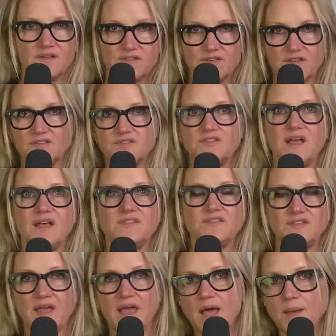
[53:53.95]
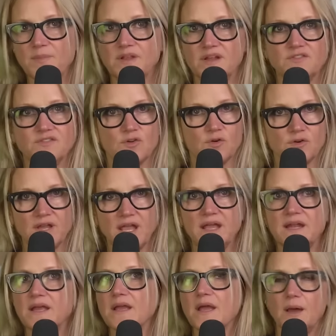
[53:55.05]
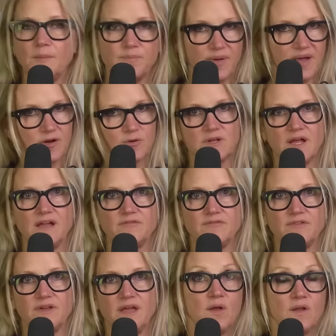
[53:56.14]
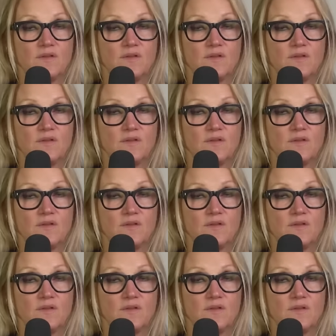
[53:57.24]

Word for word: success, happiness, creating a better life.